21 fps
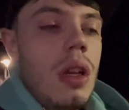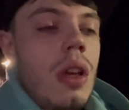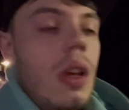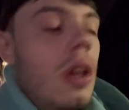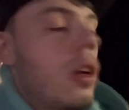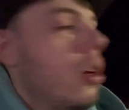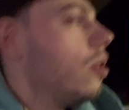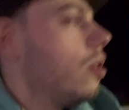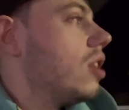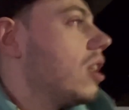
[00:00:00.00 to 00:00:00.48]

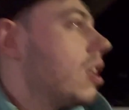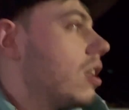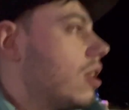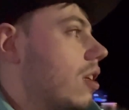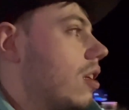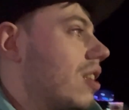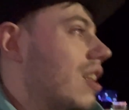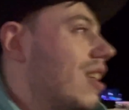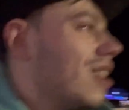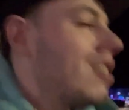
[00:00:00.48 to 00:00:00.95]
Only
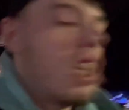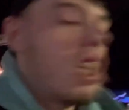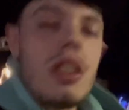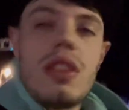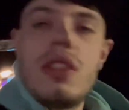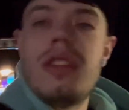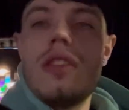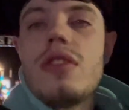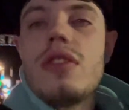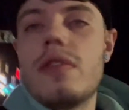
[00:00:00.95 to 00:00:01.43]
the
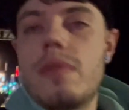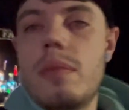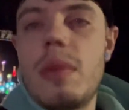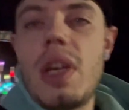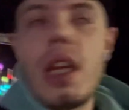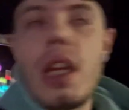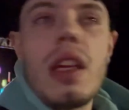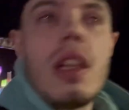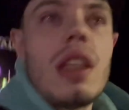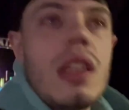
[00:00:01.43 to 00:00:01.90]
intentions of
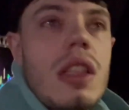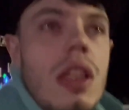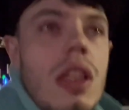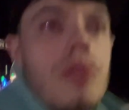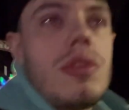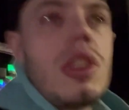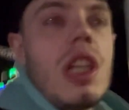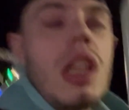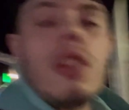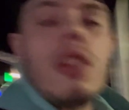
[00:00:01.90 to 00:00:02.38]
my in and out
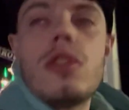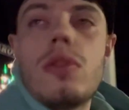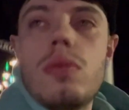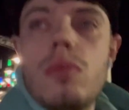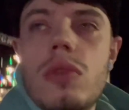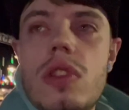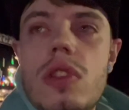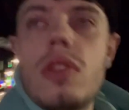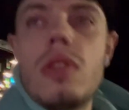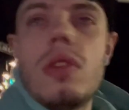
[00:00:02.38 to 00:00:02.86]
challenge
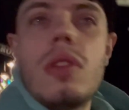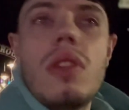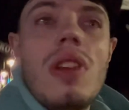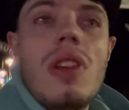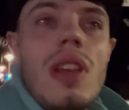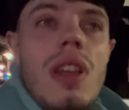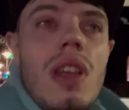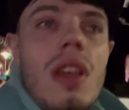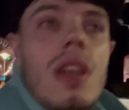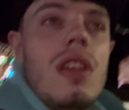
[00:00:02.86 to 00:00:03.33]
wasn't
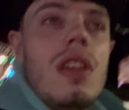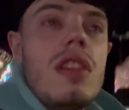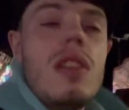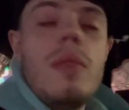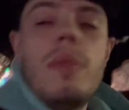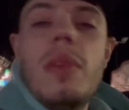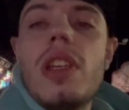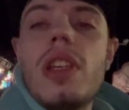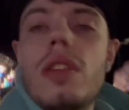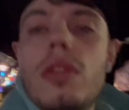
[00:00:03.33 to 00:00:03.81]
to
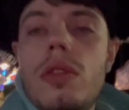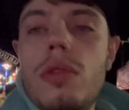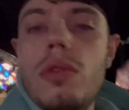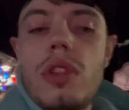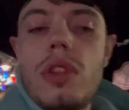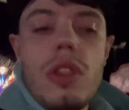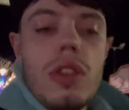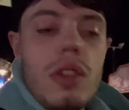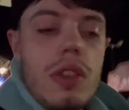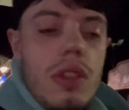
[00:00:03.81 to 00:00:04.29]
be a
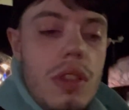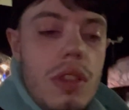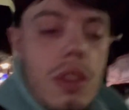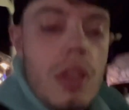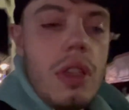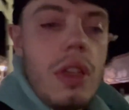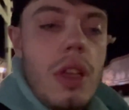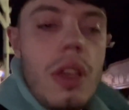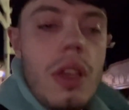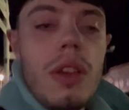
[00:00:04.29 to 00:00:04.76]

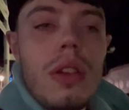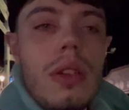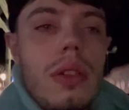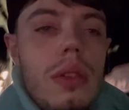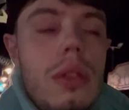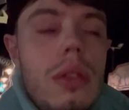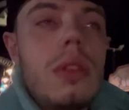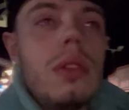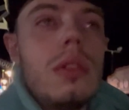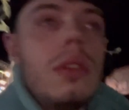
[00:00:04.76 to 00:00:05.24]
nuisance
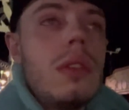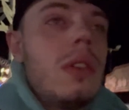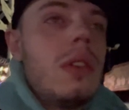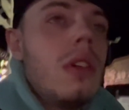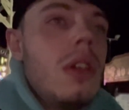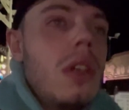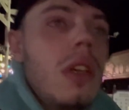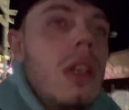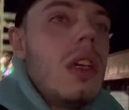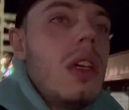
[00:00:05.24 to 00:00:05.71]
or
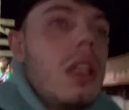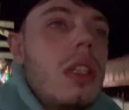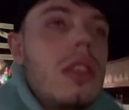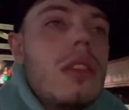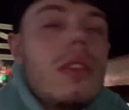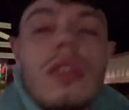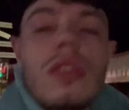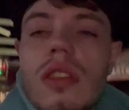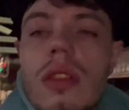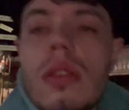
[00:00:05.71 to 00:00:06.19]

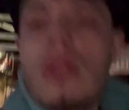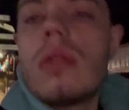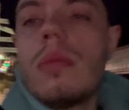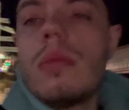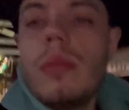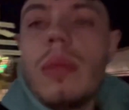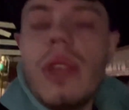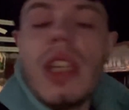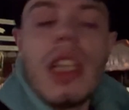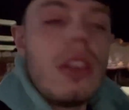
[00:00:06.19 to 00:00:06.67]
just
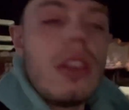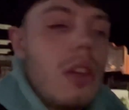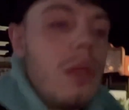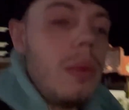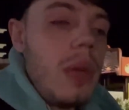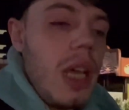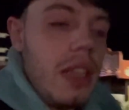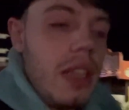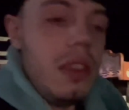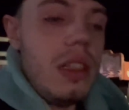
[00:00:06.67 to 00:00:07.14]
be a
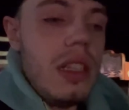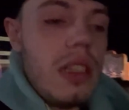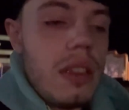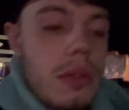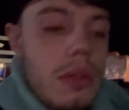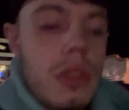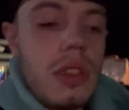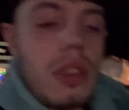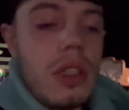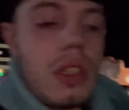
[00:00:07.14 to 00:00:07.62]
knobhead.
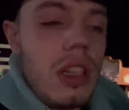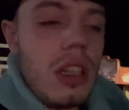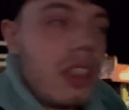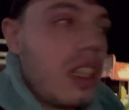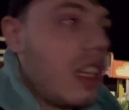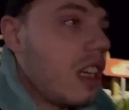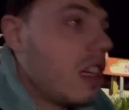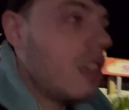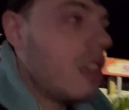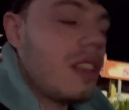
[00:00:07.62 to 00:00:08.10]
I
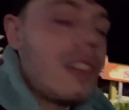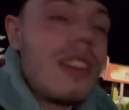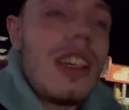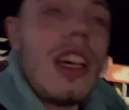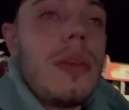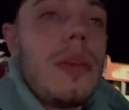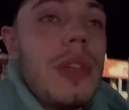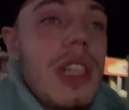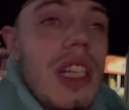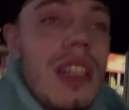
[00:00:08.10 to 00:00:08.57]
did it at the
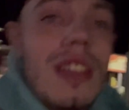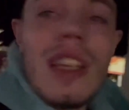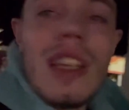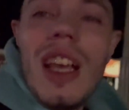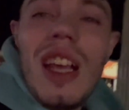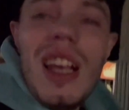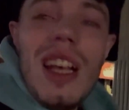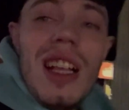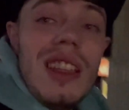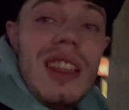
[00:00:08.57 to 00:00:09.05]
time where there's
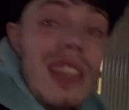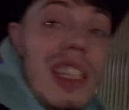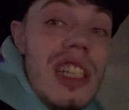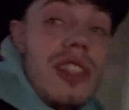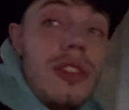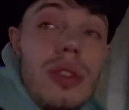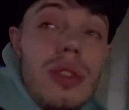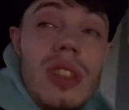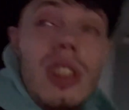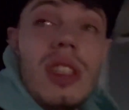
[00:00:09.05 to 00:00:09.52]

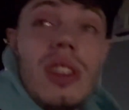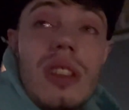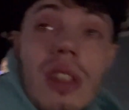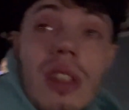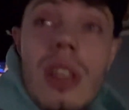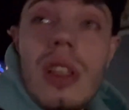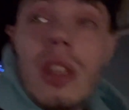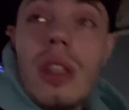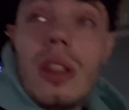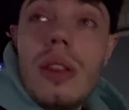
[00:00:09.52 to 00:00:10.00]
literally
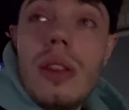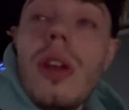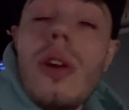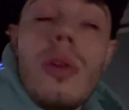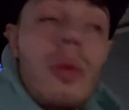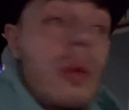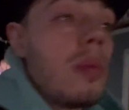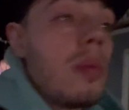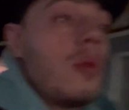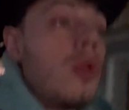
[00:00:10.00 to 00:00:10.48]
no
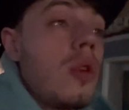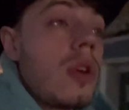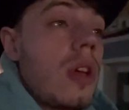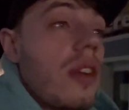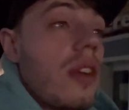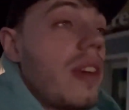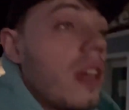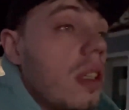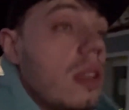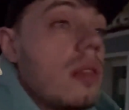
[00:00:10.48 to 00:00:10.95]
one walking
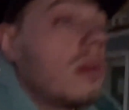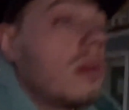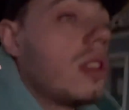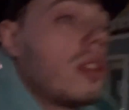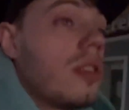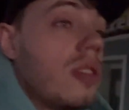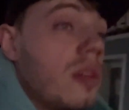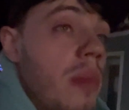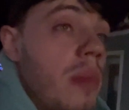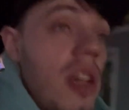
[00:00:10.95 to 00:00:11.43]
around. I'm the
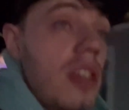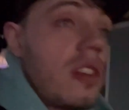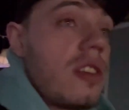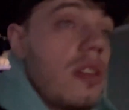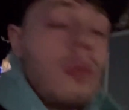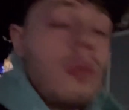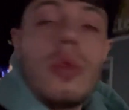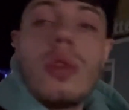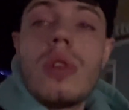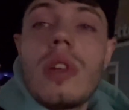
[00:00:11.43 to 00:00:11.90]
only
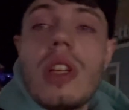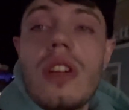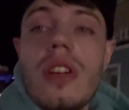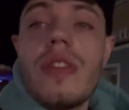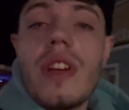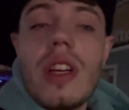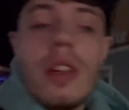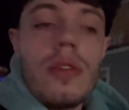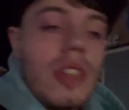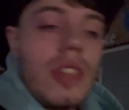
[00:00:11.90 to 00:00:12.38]
person walking
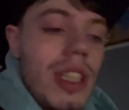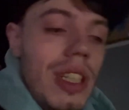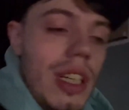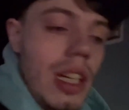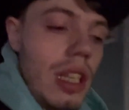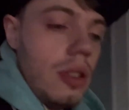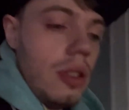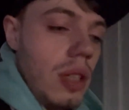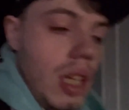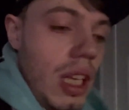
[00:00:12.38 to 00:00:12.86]
around right
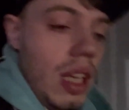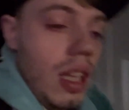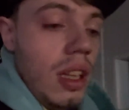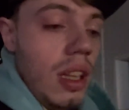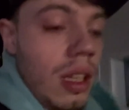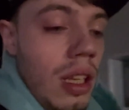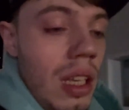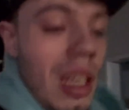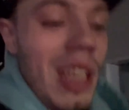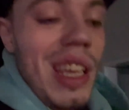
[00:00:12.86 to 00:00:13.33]
now, and
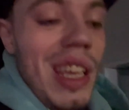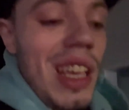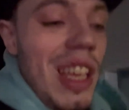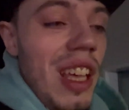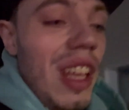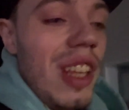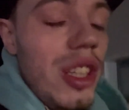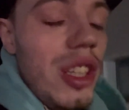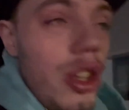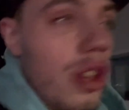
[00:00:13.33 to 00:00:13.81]

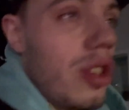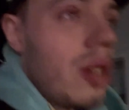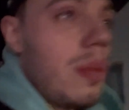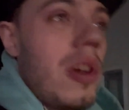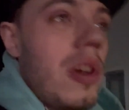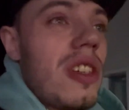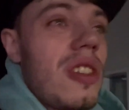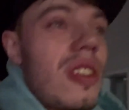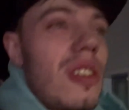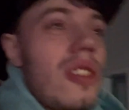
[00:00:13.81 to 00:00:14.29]
the only
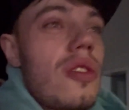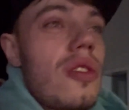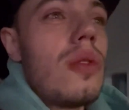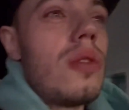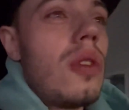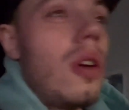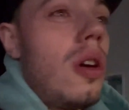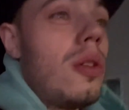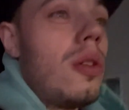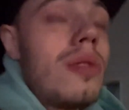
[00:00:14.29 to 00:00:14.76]
person I saw
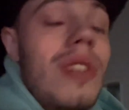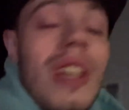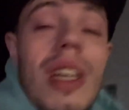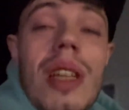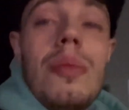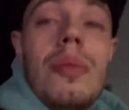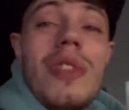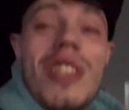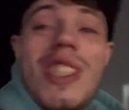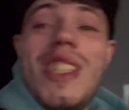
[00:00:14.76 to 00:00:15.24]
the whole
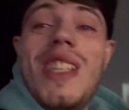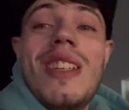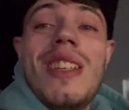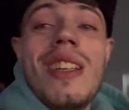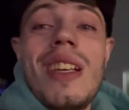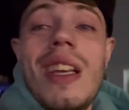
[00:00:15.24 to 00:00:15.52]
time was